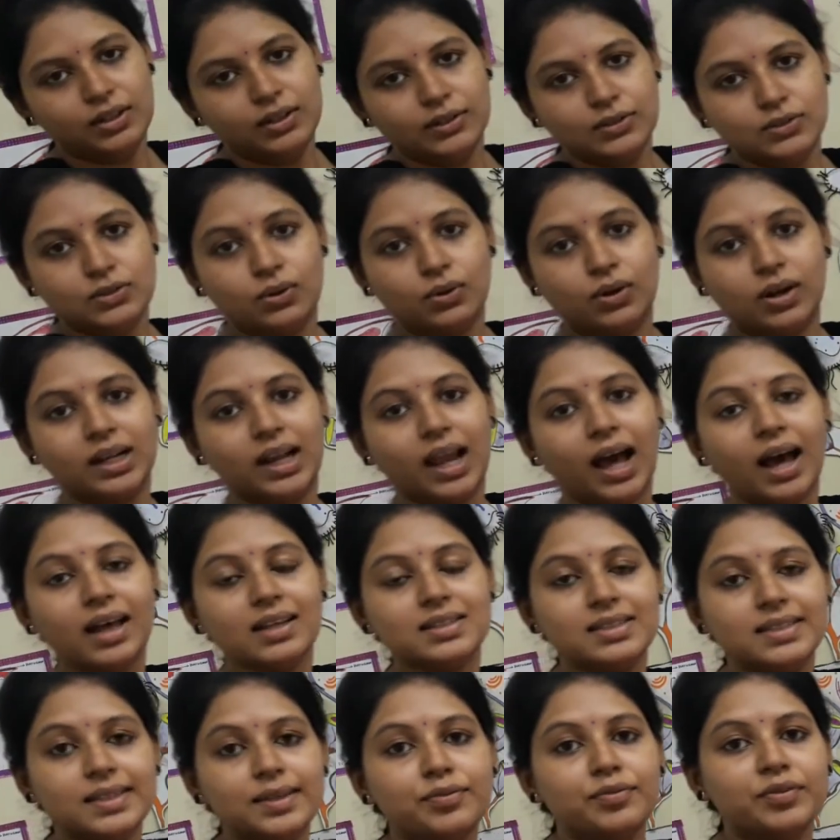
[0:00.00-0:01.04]
So
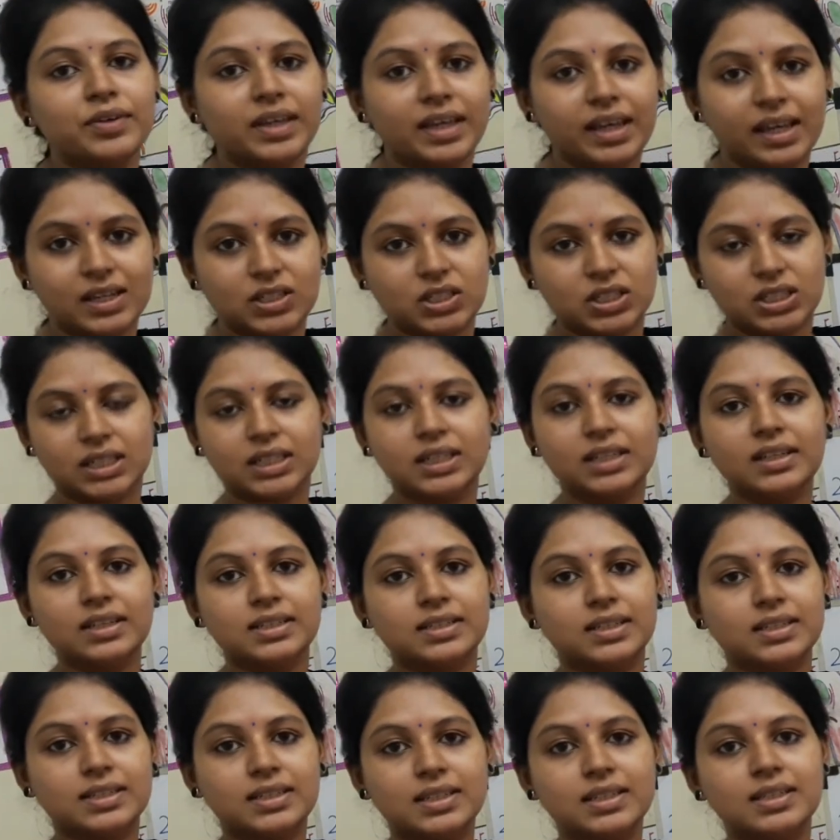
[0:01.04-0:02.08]
classification
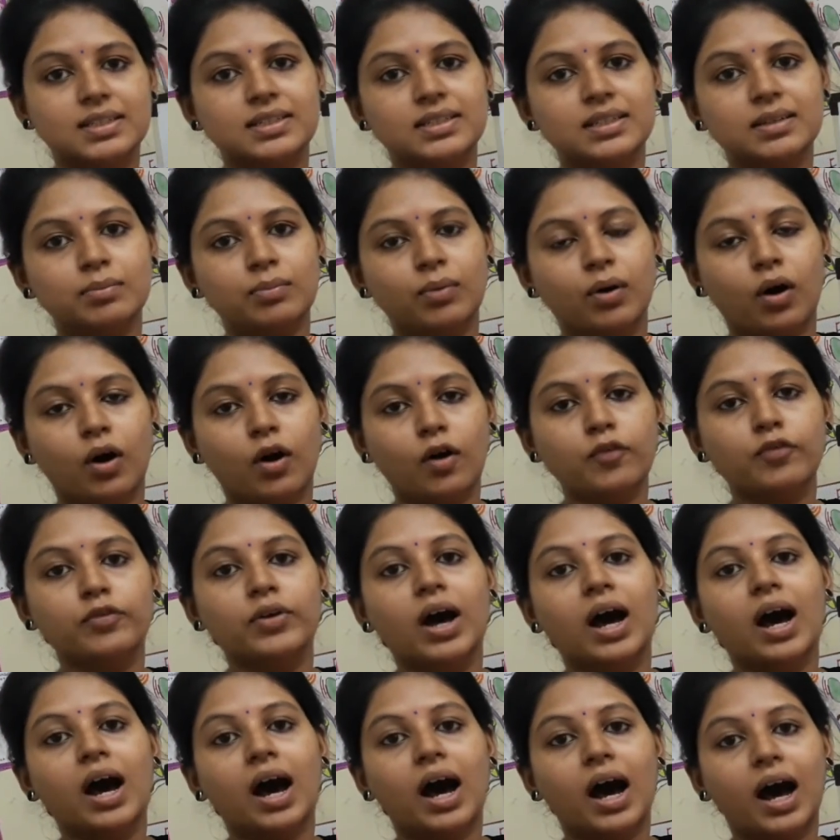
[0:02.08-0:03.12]
is a system
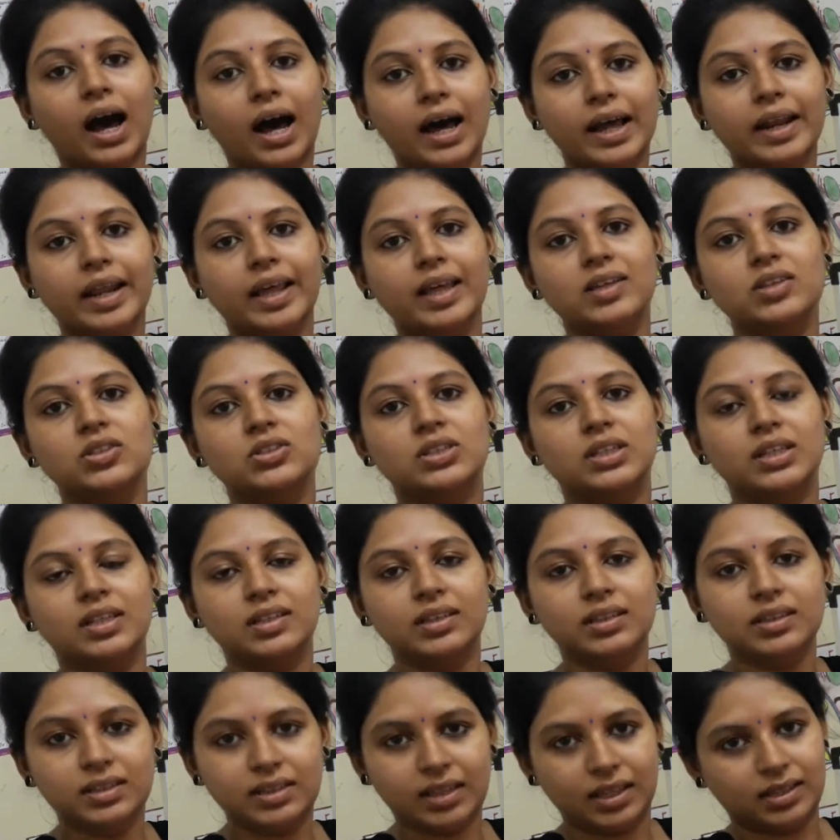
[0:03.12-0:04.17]
of
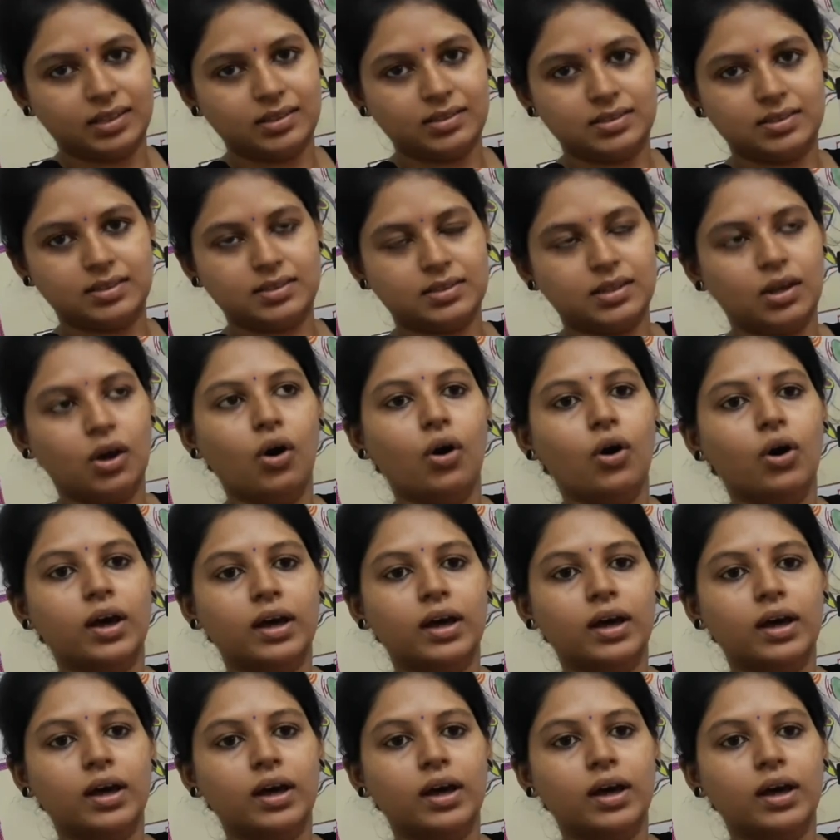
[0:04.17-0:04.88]
arranging things.